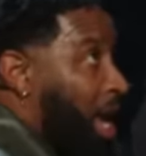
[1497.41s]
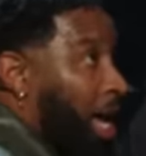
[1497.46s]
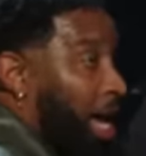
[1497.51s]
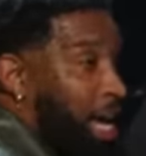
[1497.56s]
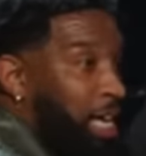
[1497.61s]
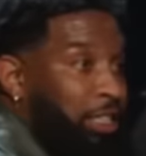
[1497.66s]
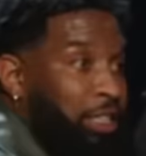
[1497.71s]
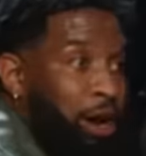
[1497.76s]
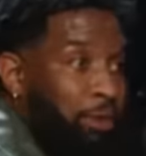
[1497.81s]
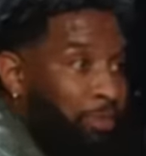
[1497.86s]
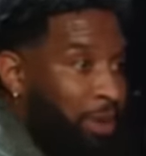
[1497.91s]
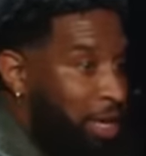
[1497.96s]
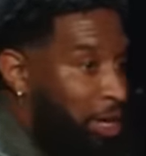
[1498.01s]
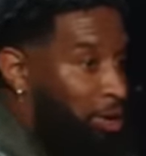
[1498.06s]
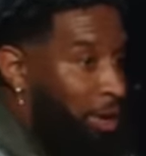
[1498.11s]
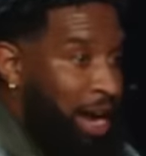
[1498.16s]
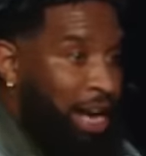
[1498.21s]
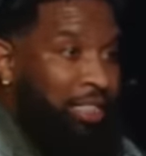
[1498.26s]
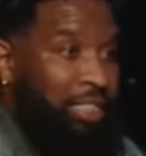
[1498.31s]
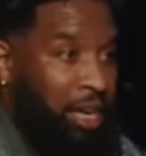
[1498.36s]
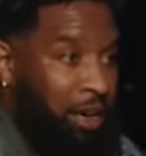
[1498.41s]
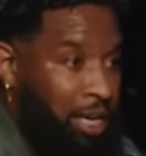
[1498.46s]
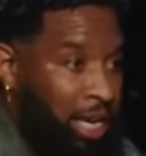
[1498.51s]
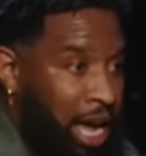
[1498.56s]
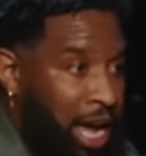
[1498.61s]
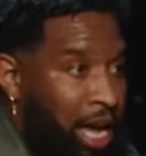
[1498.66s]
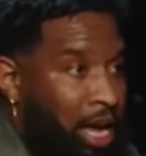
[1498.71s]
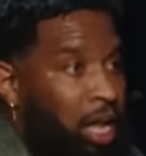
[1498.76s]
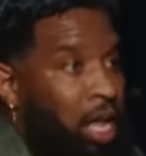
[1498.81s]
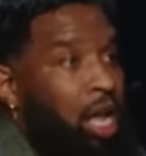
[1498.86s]
It's gonna be crazy,
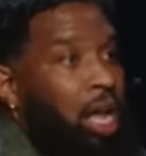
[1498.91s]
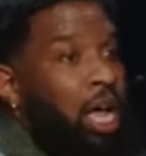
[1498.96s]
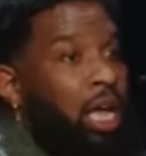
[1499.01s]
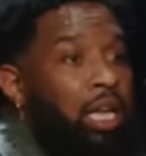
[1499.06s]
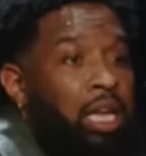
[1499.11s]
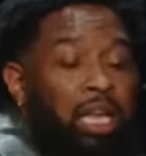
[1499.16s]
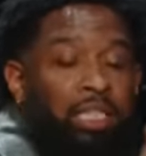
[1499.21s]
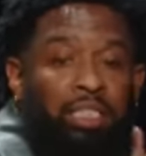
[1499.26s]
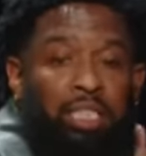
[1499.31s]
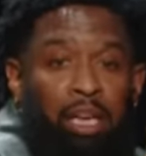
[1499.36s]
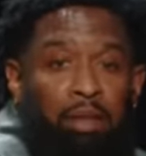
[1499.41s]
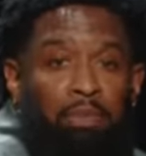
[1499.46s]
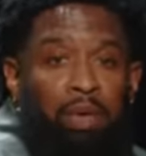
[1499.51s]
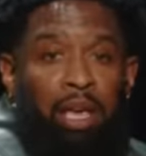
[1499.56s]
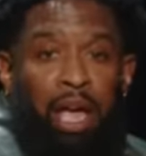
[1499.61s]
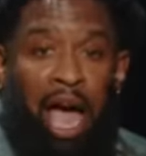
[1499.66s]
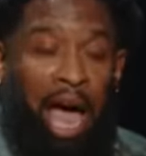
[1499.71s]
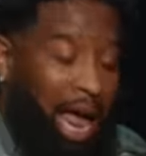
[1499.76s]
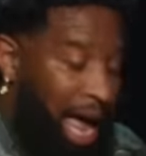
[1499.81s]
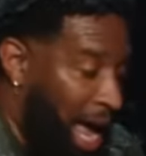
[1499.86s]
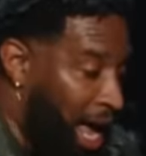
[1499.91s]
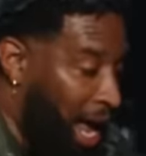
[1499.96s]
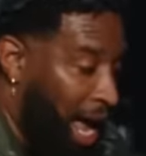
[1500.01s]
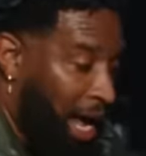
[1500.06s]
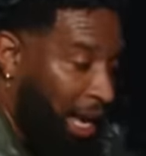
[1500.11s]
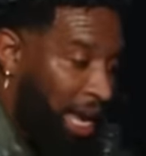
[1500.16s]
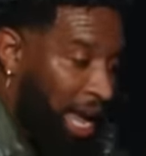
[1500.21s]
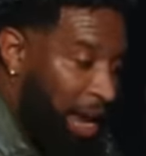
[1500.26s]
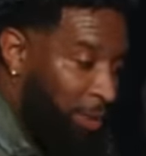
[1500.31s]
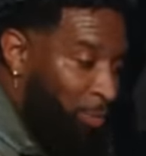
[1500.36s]
okay? Listen to me, I,
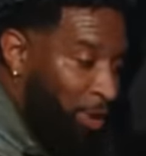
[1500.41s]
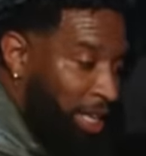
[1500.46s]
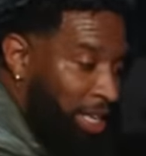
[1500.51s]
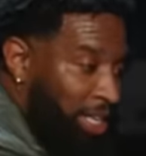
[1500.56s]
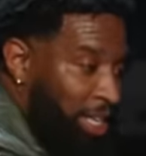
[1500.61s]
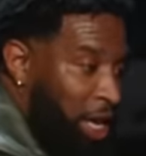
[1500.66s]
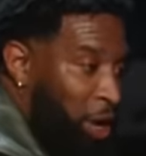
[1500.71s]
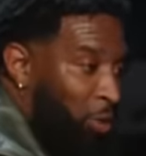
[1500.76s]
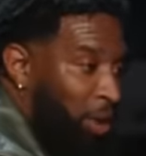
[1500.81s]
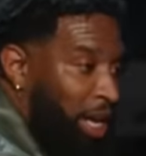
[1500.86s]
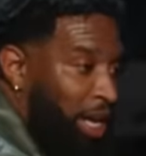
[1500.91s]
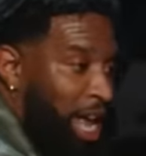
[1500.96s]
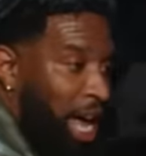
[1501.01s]
I, can't really deal with it